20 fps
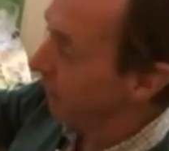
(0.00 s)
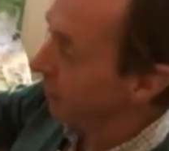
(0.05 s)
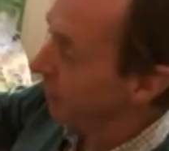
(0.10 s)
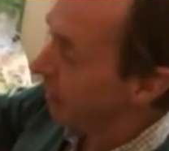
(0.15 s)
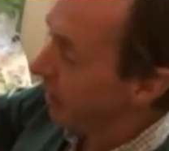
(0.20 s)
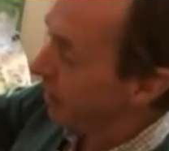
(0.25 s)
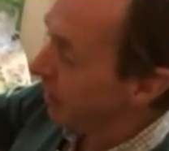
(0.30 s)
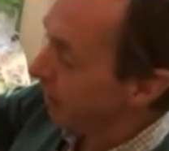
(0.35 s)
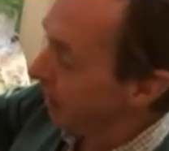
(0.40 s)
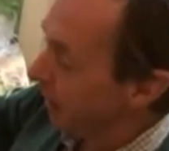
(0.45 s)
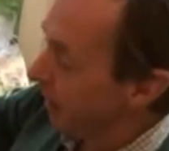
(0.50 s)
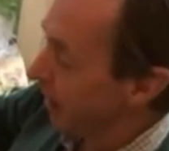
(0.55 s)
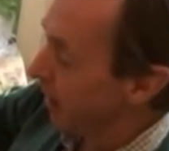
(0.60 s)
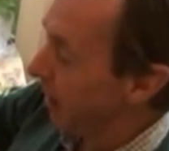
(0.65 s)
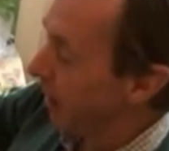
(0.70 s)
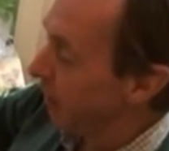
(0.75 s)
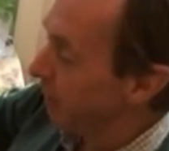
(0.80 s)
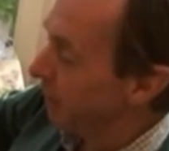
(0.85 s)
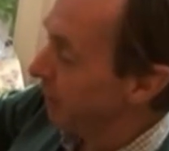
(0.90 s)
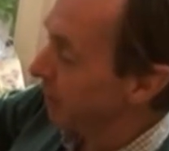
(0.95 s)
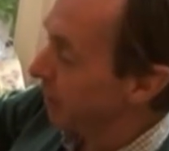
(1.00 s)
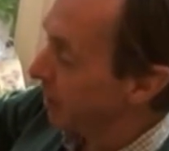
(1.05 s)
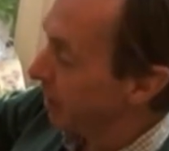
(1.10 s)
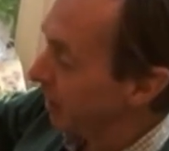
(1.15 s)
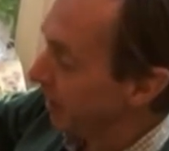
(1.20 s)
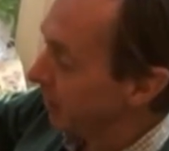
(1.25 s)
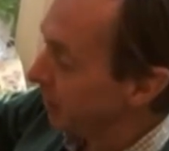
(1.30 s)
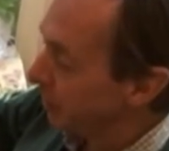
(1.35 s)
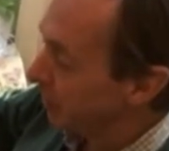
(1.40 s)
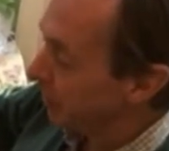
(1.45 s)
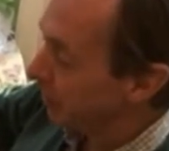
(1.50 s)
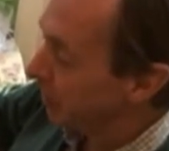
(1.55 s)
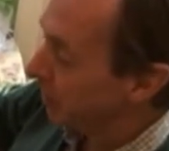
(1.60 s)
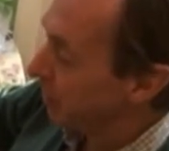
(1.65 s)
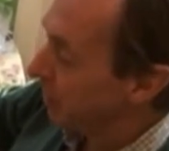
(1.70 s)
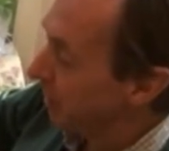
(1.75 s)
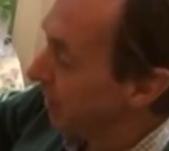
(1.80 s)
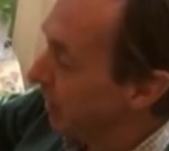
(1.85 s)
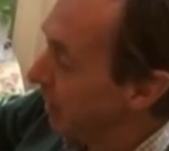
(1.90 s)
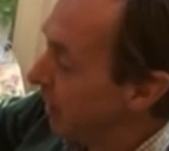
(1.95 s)
And they have attacked
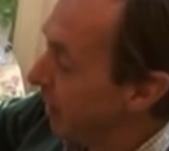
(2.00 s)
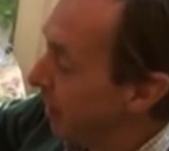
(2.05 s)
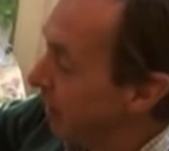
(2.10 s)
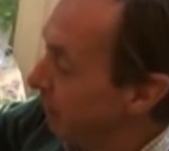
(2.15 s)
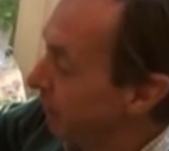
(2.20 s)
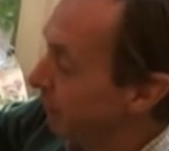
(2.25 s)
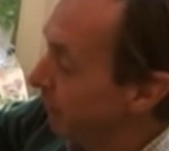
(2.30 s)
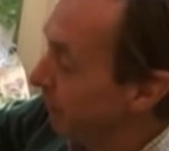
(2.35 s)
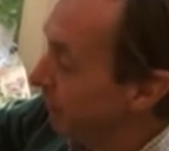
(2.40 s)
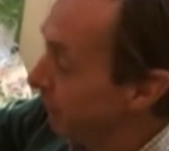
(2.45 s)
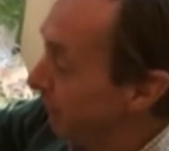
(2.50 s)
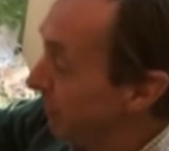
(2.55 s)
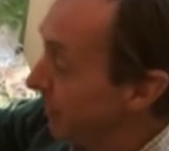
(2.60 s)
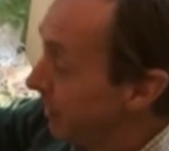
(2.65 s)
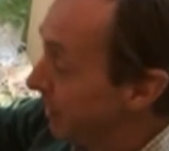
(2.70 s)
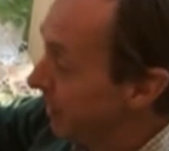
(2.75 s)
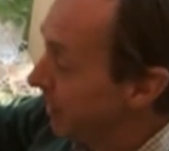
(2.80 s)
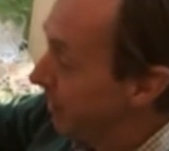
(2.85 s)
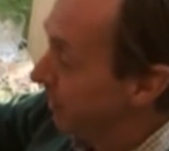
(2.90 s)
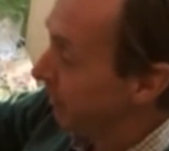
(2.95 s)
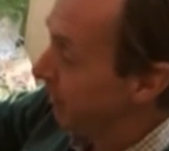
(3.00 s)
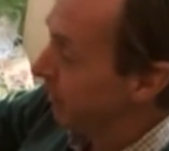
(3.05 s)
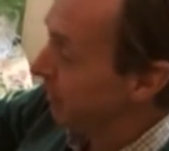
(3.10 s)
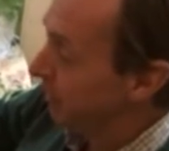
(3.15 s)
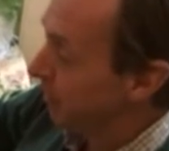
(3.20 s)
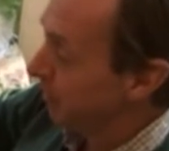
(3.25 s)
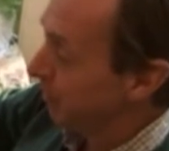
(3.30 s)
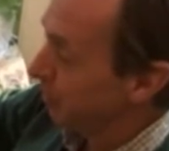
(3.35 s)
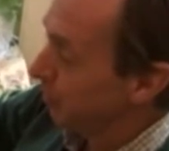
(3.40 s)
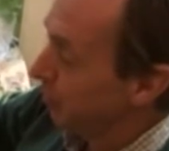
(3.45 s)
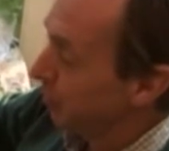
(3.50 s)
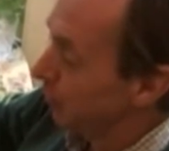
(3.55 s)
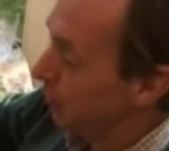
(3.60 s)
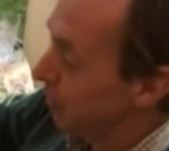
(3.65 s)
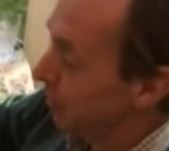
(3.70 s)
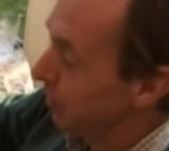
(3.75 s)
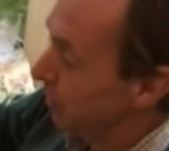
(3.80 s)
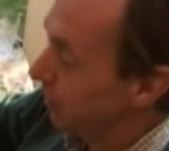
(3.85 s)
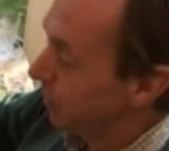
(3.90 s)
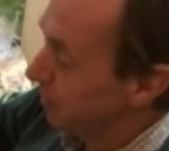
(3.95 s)
us, they have nearly
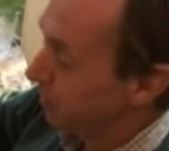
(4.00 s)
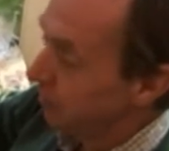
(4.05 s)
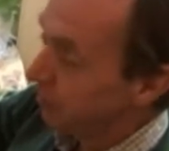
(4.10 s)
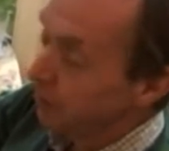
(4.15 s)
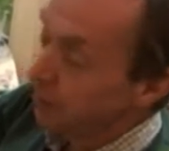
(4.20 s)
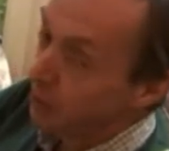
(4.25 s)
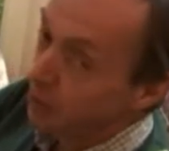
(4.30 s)
destroyed us